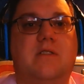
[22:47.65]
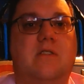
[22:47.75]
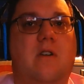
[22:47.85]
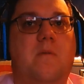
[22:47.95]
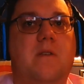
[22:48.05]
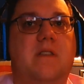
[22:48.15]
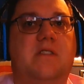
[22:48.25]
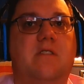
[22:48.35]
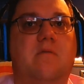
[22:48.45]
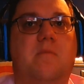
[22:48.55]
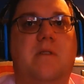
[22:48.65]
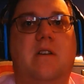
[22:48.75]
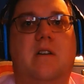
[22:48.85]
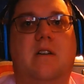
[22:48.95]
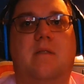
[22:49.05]
So I'm hoping this year will be
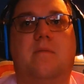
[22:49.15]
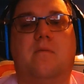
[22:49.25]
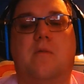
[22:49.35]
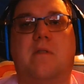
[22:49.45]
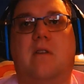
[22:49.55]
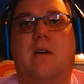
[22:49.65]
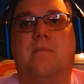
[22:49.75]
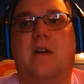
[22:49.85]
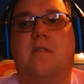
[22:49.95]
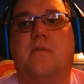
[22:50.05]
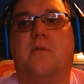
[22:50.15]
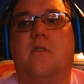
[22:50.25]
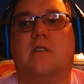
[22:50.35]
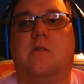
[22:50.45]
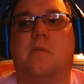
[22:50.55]
a lot better for
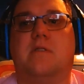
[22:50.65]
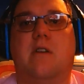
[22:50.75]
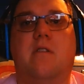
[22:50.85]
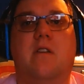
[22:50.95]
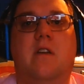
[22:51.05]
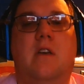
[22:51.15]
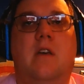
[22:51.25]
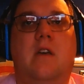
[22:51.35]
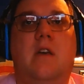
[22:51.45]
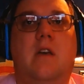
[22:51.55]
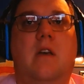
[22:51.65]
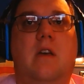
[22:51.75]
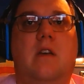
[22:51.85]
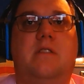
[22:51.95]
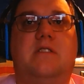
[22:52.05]
October Terror.
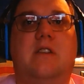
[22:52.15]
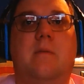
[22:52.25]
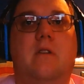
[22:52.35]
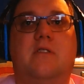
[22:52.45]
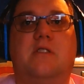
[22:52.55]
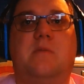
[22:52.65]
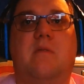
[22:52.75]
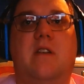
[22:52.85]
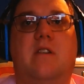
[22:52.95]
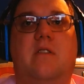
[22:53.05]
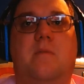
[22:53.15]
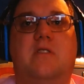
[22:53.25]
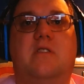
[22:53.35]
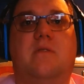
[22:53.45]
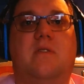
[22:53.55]
And December I'll just be reading a
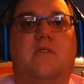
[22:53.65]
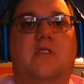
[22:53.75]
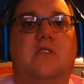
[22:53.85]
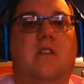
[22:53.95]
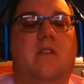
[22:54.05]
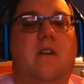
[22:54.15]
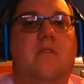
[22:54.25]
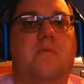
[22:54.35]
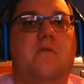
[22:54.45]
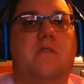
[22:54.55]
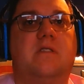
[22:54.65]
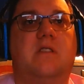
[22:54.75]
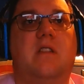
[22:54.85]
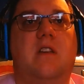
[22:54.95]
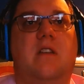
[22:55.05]
bunch of just other books,
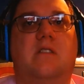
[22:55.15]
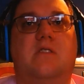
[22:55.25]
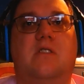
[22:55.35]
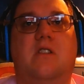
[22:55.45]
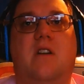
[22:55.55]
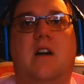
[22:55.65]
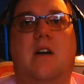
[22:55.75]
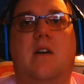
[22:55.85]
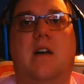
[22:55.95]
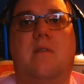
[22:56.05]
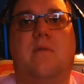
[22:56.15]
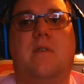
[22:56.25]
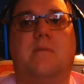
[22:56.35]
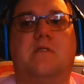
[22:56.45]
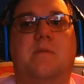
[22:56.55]
and then next year I'll have
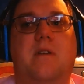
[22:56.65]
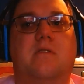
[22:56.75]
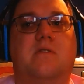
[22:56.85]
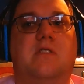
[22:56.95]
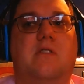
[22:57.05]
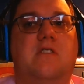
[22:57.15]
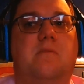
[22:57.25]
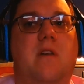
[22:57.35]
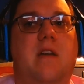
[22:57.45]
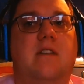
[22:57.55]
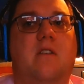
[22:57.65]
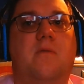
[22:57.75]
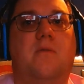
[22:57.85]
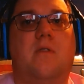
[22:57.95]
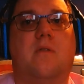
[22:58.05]
some other series planned out
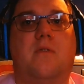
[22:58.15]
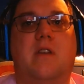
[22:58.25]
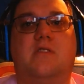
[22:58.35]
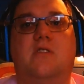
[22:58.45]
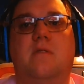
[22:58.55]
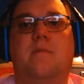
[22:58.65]
for next year.